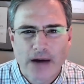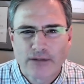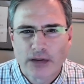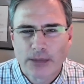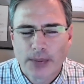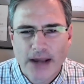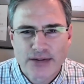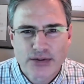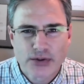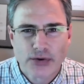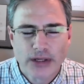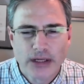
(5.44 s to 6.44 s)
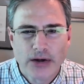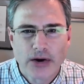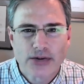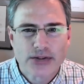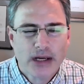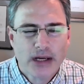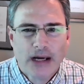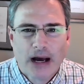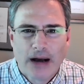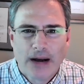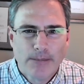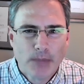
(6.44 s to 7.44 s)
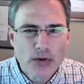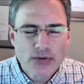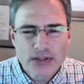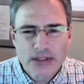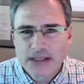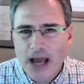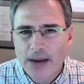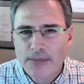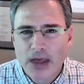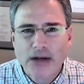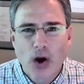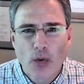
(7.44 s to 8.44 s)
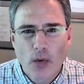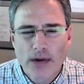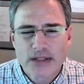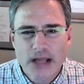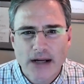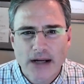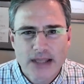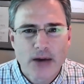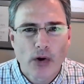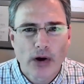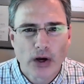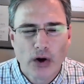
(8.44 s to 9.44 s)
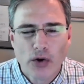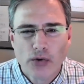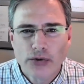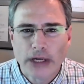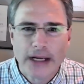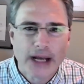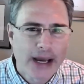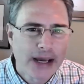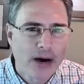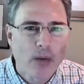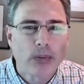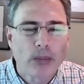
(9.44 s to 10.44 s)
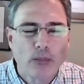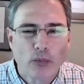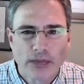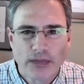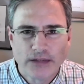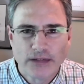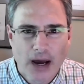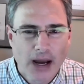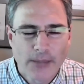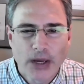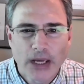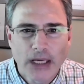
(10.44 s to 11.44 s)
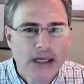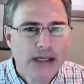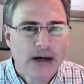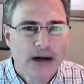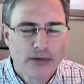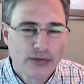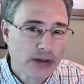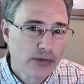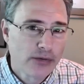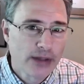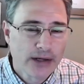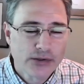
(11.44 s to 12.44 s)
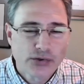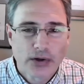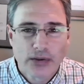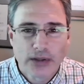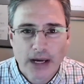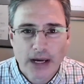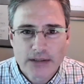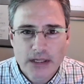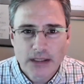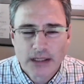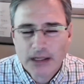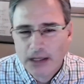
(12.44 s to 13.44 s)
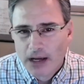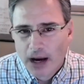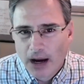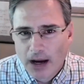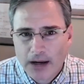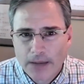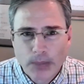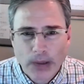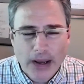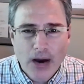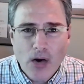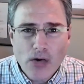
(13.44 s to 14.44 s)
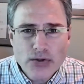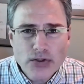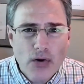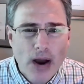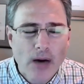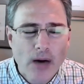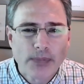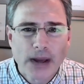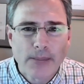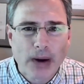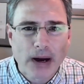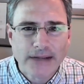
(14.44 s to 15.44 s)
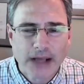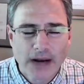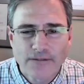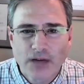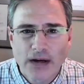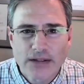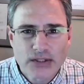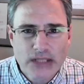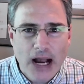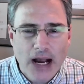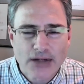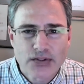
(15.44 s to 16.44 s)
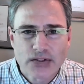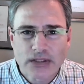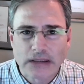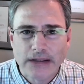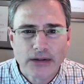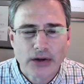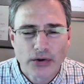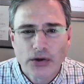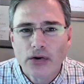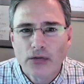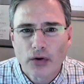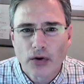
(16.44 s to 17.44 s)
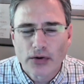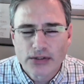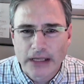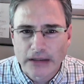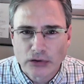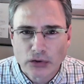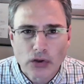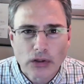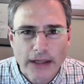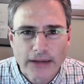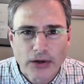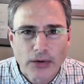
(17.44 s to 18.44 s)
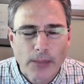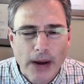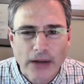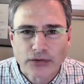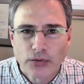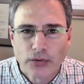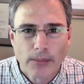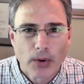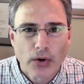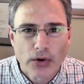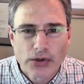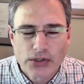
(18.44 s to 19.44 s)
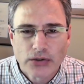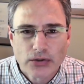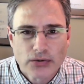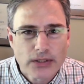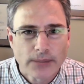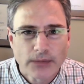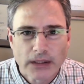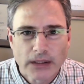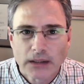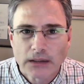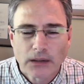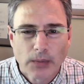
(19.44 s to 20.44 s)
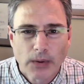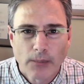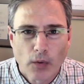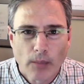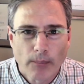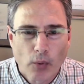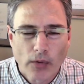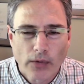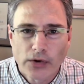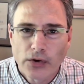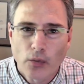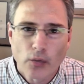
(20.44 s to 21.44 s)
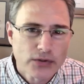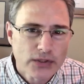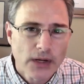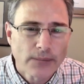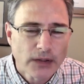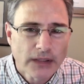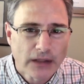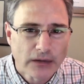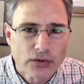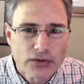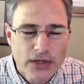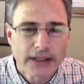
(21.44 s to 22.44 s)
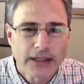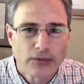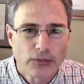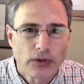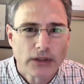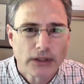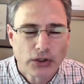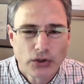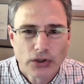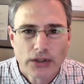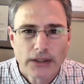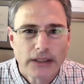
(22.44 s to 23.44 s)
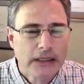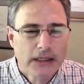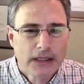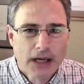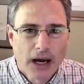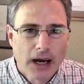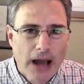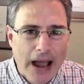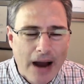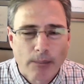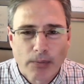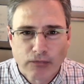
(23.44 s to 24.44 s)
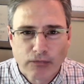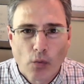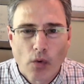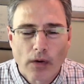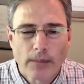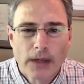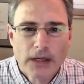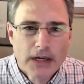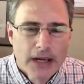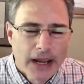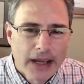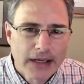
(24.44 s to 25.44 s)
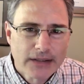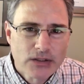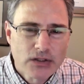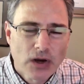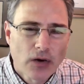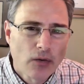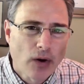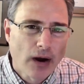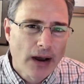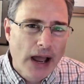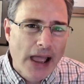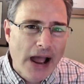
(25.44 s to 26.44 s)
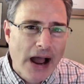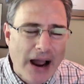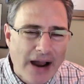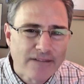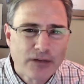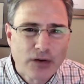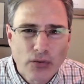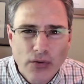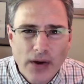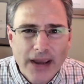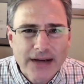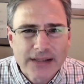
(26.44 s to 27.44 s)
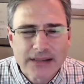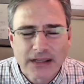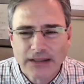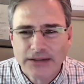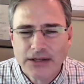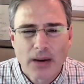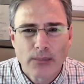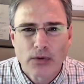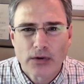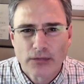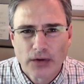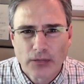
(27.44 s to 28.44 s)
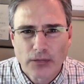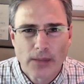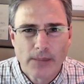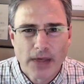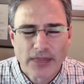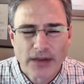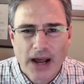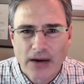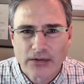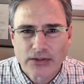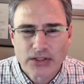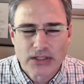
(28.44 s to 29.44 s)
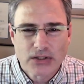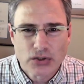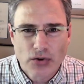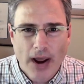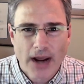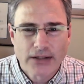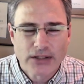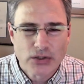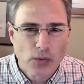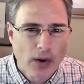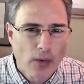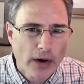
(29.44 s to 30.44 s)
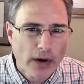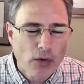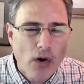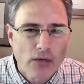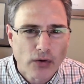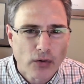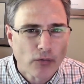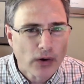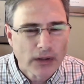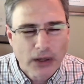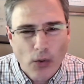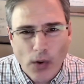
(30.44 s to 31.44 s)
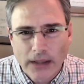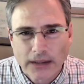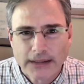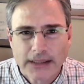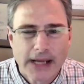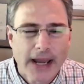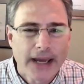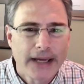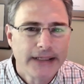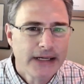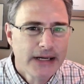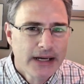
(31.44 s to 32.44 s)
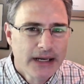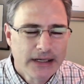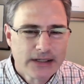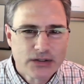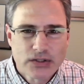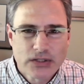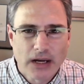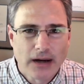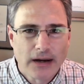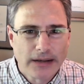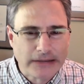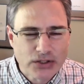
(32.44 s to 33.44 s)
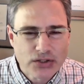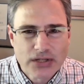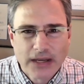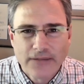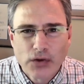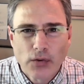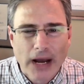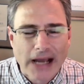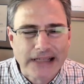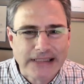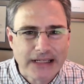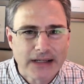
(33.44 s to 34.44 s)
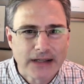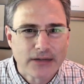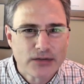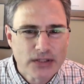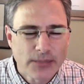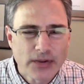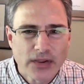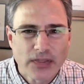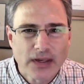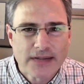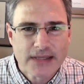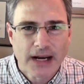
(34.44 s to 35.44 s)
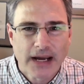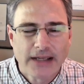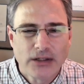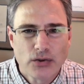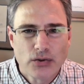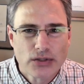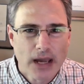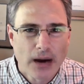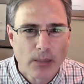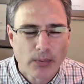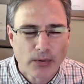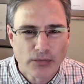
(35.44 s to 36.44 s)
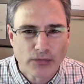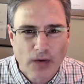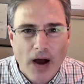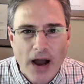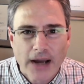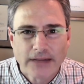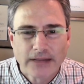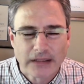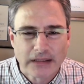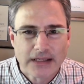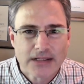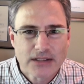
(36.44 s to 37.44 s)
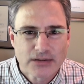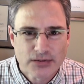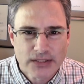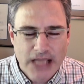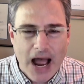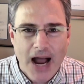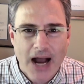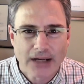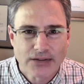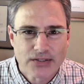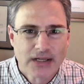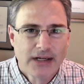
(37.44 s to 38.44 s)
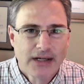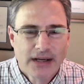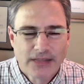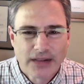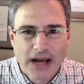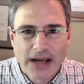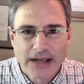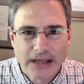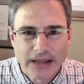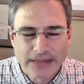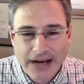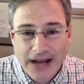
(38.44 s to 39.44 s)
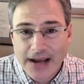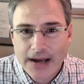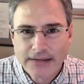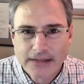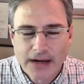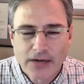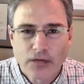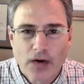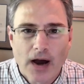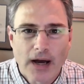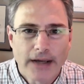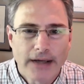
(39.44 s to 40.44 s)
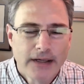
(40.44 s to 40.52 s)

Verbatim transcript: for the past 30 years. Uh, most of the time, they know what stocks they want to own, and I help them with the timing of either the entry or the exit. Uh, but I also help them identify stocks in their universe that look like they're about to emerge and do something a little bit more important or something that looks like it really could uh, outperform. And so I've created a number of different methodologies and strategies. What I want to go over really quickly today is uh, just give you an idea of some of the things that I use to help refine the list of stocks that I that I identify